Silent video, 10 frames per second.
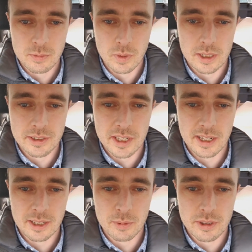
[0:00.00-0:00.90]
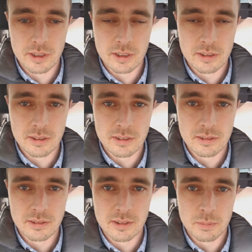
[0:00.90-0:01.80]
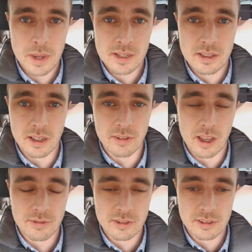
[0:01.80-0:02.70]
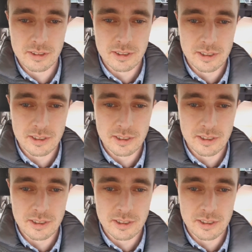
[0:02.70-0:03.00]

well as dealing with the mess they've left.